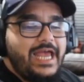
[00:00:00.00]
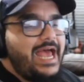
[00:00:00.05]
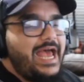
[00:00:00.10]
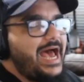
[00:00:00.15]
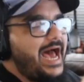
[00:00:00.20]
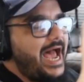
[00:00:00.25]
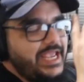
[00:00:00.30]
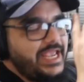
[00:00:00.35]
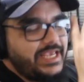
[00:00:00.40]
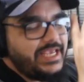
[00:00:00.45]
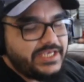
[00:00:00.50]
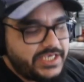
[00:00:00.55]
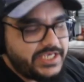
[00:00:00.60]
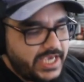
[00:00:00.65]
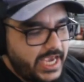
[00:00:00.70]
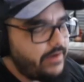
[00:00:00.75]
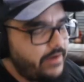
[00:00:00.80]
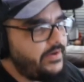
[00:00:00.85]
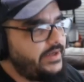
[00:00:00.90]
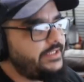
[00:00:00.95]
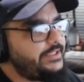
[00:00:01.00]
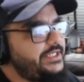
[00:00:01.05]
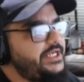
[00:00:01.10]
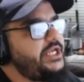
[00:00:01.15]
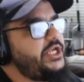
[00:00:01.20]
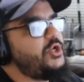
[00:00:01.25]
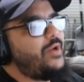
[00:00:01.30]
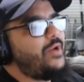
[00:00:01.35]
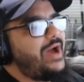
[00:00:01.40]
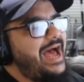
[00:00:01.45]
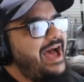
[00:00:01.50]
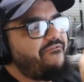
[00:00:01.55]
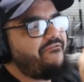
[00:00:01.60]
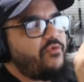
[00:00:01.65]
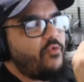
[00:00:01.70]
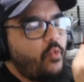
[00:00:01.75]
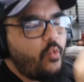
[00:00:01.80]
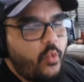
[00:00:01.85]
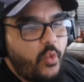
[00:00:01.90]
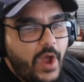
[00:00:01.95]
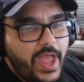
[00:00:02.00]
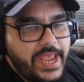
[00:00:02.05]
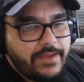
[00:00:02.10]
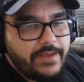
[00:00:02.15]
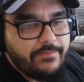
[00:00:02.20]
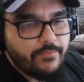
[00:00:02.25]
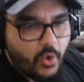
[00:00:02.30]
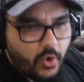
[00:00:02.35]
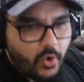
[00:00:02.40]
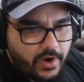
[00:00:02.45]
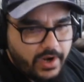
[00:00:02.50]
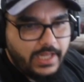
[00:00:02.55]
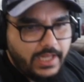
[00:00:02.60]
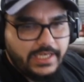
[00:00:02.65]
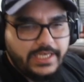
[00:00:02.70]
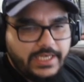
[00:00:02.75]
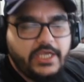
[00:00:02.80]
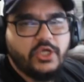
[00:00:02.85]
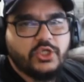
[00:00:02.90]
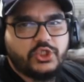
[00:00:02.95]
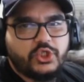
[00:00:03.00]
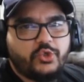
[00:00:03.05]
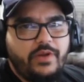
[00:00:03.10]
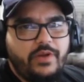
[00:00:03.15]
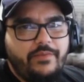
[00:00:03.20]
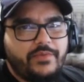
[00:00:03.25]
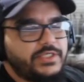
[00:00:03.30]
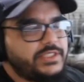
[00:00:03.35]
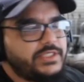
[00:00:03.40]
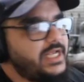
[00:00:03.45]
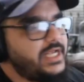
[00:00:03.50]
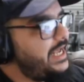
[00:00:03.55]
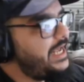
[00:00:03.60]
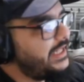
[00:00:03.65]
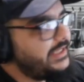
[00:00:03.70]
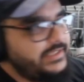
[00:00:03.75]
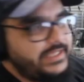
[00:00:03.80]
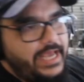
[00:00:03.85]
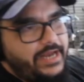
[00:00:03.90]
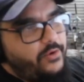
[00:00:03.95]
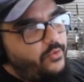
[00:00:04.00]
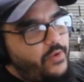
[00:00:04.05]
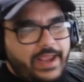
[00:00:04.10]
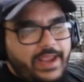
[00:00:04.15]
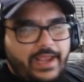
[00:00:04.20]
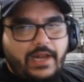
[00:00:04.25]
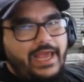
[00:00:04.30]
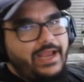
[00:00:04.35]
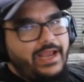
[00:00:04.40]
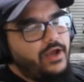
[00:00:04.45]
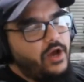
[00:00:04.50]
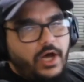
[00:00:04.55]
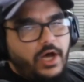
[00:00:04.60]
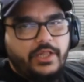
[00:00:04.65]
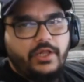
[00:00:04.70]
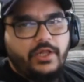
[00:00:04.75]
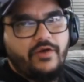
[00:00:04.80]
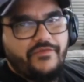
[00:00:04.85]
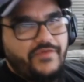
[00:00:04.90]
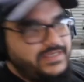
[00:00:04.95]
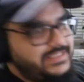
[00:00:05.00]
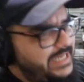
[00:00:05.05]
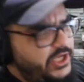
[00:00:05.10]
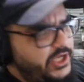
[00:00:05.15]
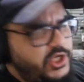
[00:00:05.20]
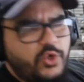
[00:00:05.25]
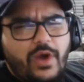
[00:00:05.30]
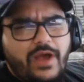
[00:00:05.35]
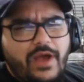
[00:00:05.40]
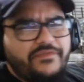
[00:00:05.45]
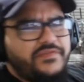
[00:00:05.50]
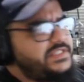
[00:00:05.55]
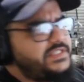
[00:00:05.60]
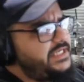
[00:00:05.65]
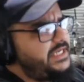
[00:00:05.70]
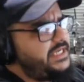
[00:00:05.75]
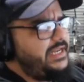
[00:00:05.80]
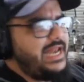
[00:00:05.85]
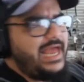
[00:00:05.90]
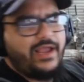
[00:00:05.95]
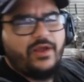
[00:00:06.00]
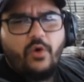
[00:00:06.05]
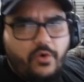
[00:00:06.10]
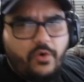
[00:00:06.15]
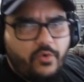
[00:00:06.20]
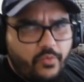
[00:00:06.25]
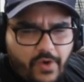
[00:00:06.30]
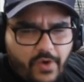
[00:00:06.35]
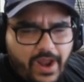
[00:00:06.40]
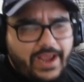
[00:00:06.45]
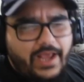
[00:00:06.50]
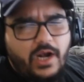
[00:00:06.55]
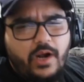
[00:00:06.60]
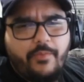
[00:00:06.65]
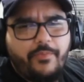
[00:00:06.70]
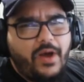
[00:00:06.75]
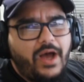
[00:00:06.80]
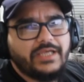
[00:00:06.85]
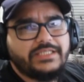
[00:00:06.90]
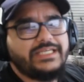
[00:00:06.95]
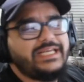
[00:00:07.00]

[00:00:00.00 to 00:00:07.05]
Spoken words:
I guarantee you have way more illegal streamers than regular, like other events, like UFC, like or regular boxing.